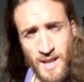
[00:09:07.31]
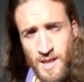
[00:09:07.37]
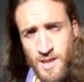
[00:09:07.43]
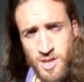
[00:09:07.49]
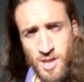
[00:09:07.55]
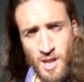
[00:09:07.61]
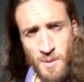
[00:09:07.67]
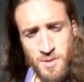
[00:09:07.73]

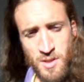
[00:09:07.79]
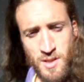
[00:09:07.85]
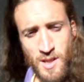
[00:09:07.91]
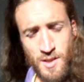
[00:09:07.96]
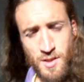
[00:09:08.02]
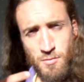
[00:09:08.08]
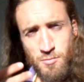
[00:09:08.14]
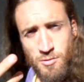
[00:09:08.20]
enzymes in
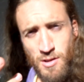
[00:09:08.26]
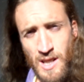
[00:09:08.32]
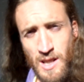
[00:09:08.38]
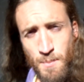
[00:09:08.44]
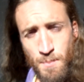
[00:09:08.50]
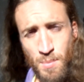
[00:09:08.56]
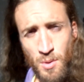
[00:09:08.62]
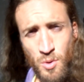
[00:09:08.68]
there to
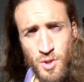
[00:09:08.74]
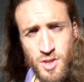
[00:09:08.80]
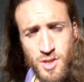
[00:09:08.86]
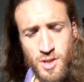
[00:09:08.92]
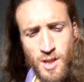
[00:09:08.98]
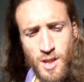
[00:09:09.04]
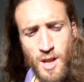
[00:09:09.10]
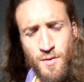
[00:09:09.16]
really
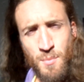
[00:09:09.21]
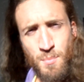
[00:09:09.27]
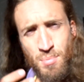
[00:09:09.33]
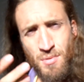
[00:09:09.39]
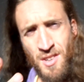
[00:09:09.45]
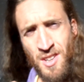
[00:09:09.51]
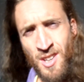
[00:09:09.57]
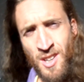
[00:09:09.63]
boost your life and
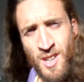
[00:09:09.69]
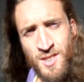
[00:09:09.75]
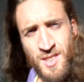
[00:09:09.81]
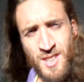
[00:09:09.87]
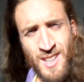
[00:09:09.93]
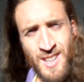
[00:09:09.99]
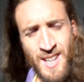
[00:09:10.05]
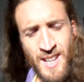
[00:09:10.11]
bring you on
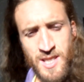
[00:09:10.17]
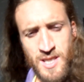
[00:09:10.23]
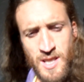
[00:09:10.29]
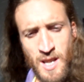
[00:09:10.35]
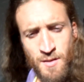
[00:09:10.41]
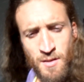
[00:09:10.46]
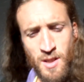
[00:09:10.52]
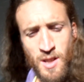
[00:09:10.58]
to the next
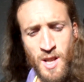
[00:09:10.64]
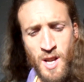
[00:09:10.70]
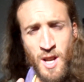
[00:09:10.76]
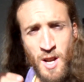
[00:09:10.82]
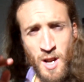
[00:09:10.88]
level.